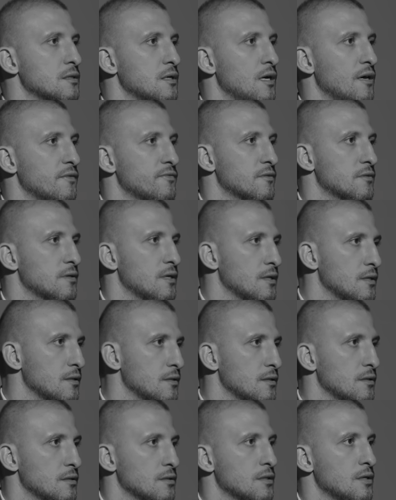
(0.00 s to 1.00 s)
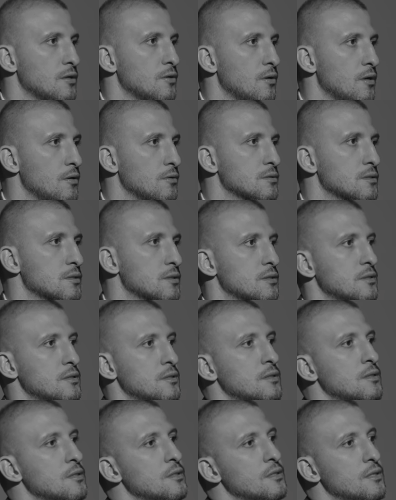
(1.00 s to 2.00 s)
Okay. After I go out,
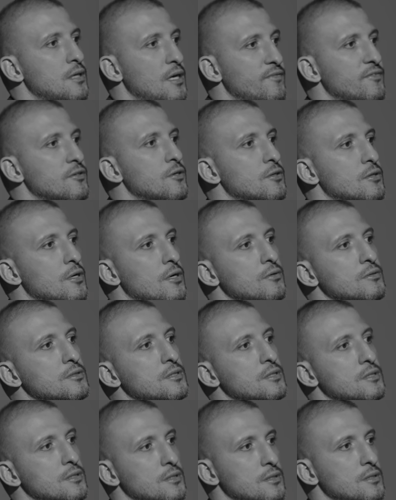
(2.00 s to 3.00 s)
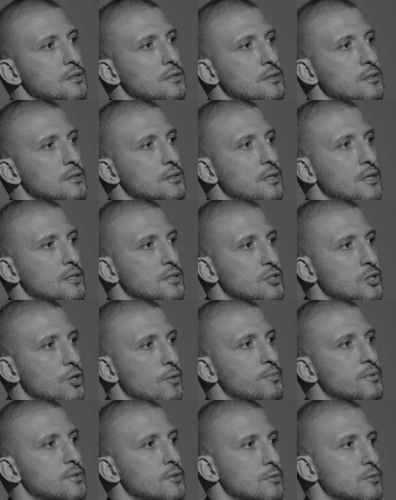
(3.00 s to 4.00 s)
okay, but I've gone out, I stopped.